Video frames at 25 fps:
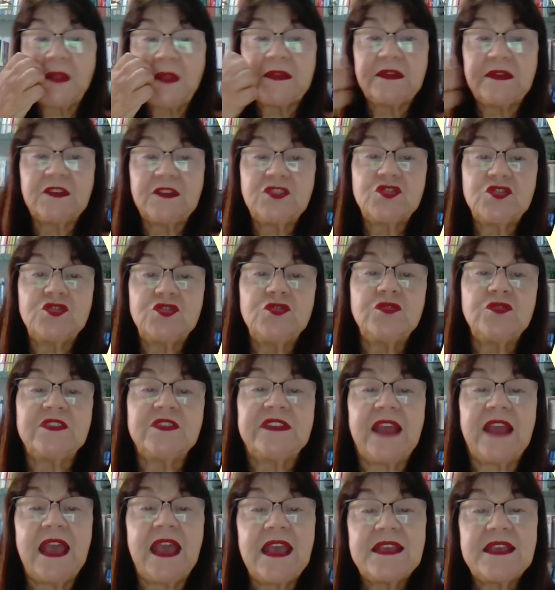two
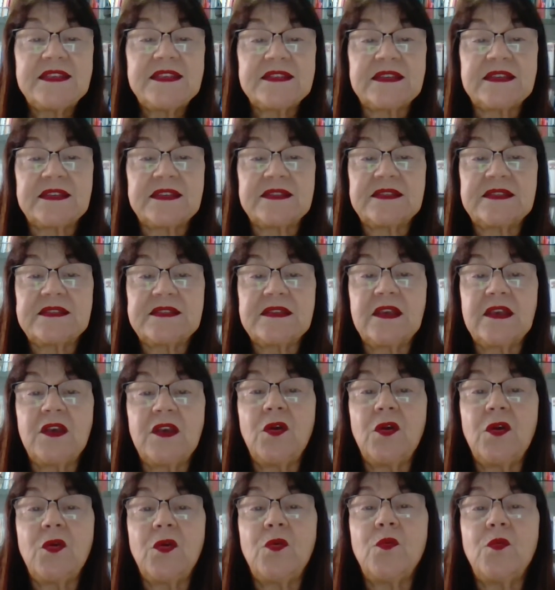tasks
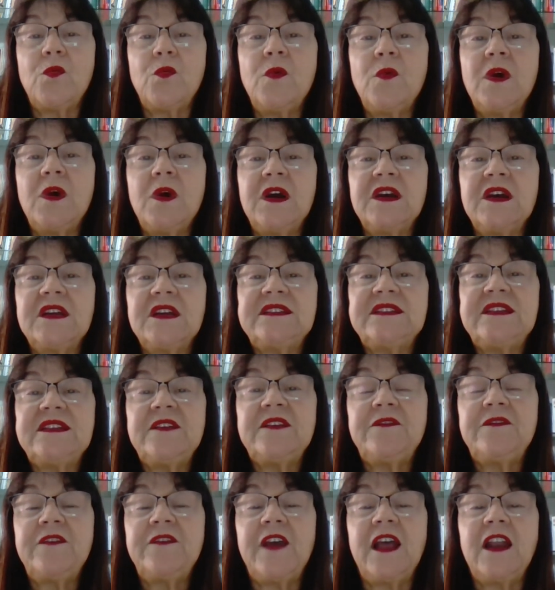were
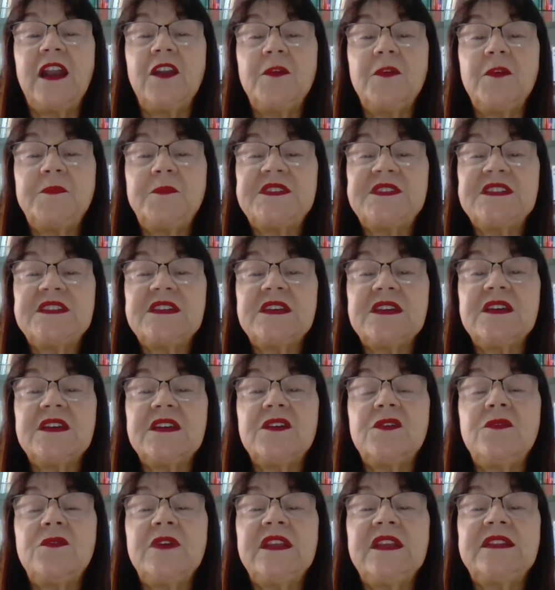developed
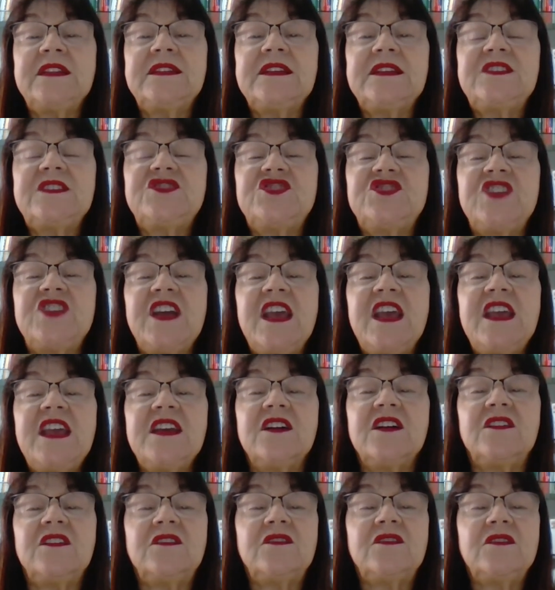with the
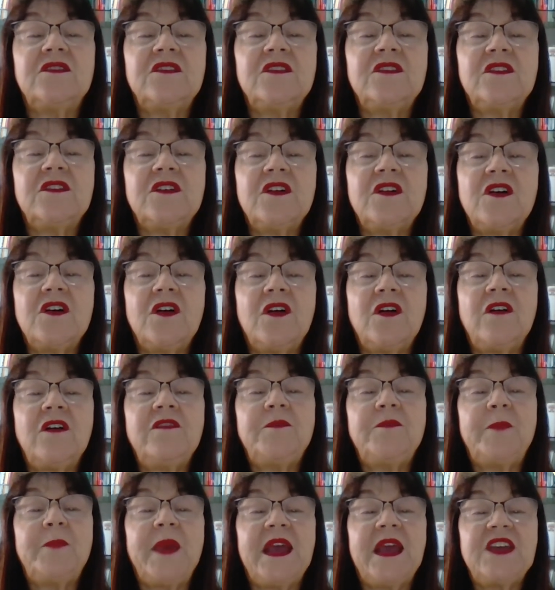trail of
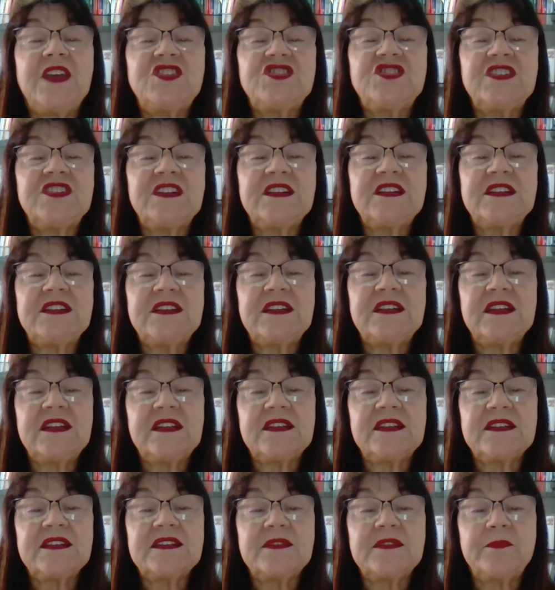passions
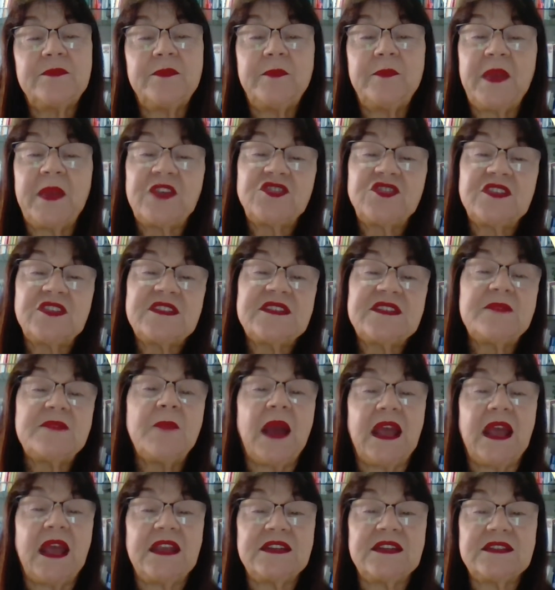in
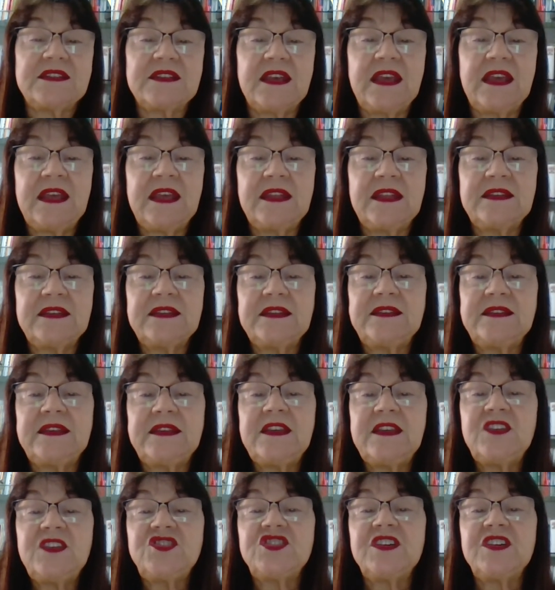mind, and the
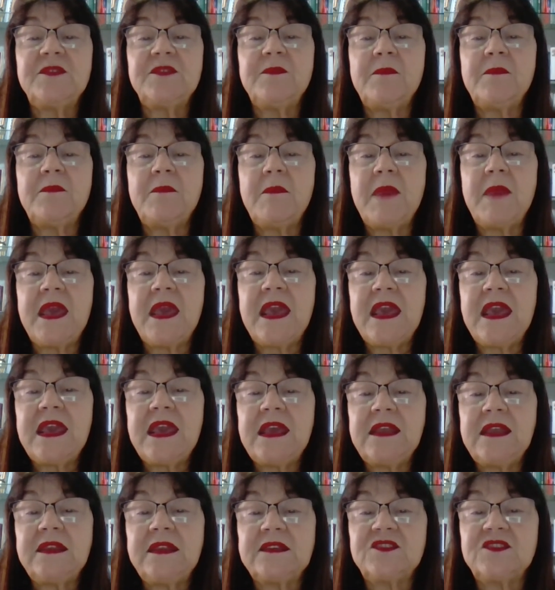teacher
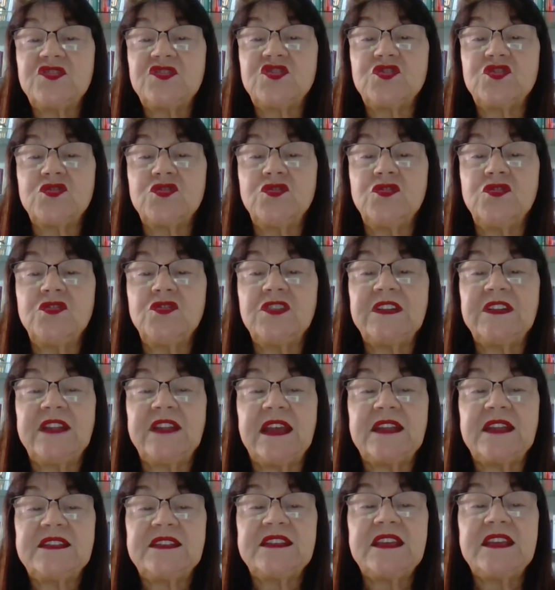made sure
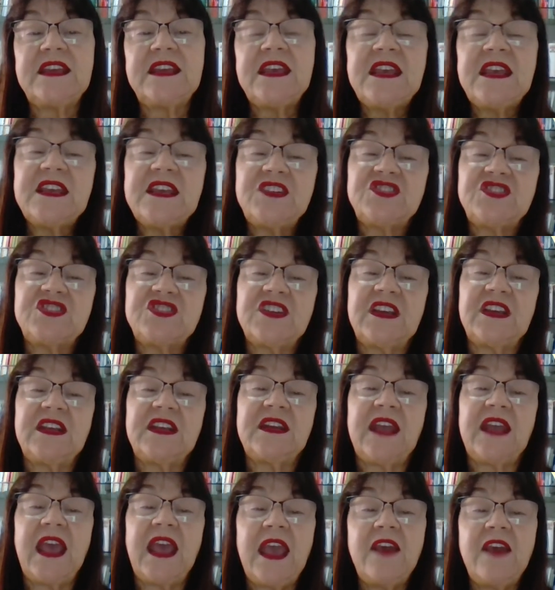that each and
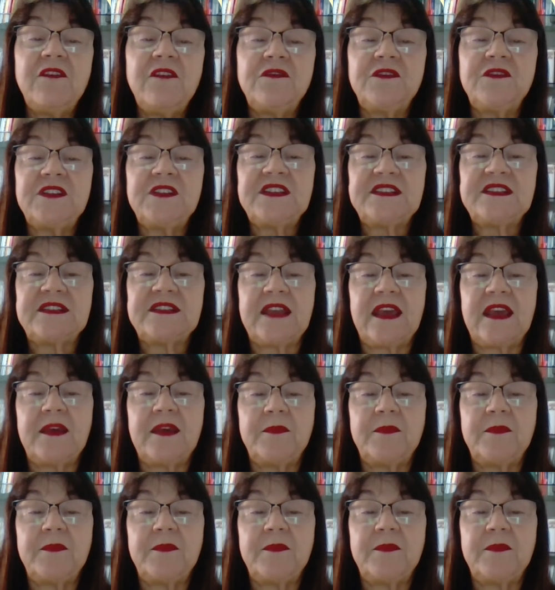every step